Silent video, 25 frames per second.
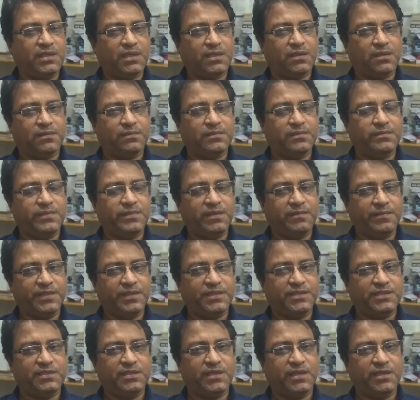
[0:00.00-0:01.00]
And the
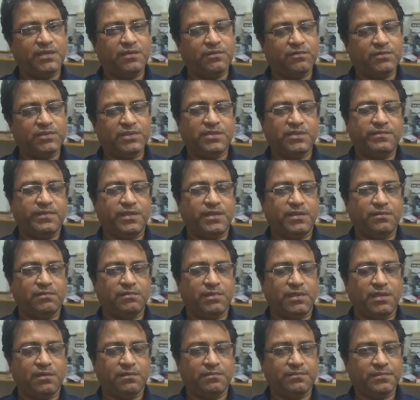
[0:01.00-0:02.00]
government machinery knows it
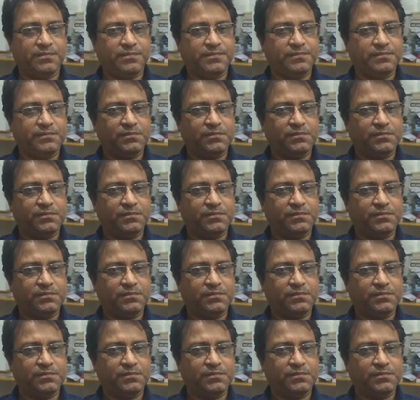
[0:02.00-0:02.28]
very well.